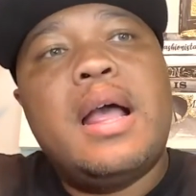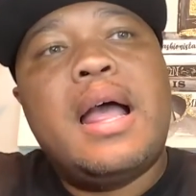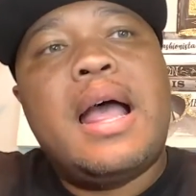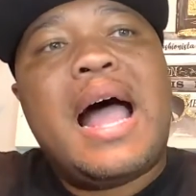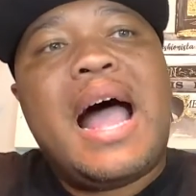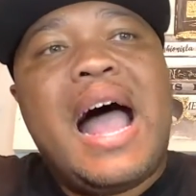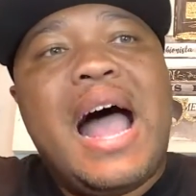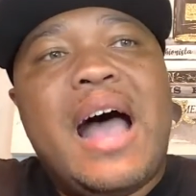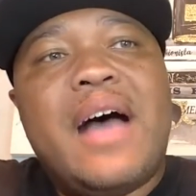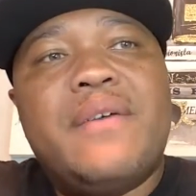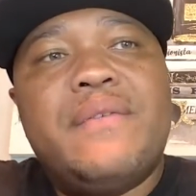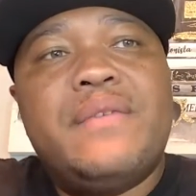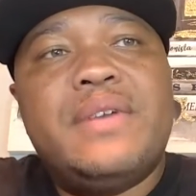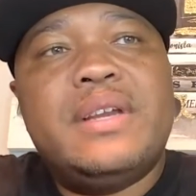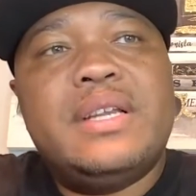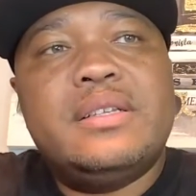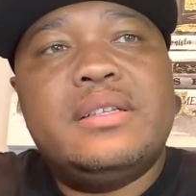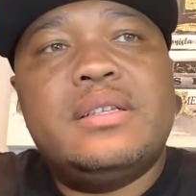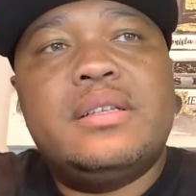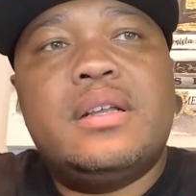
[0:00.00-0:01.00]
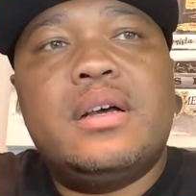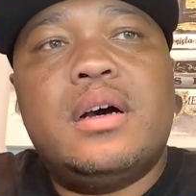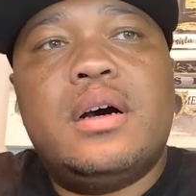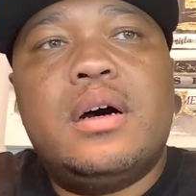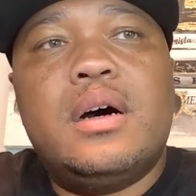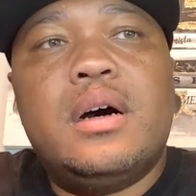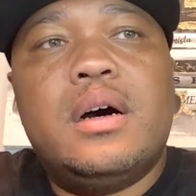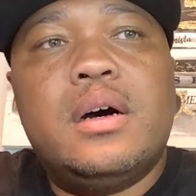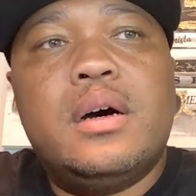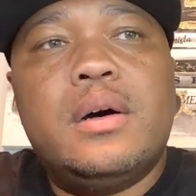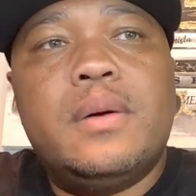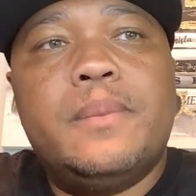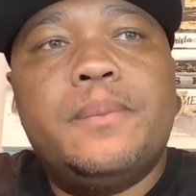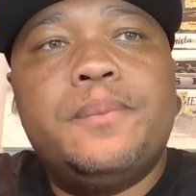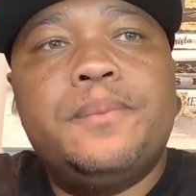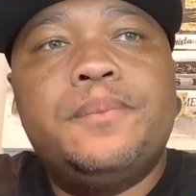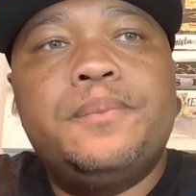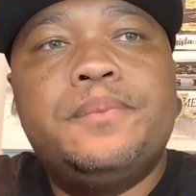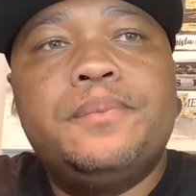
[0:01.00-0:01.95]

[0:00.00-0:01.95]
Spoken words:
having I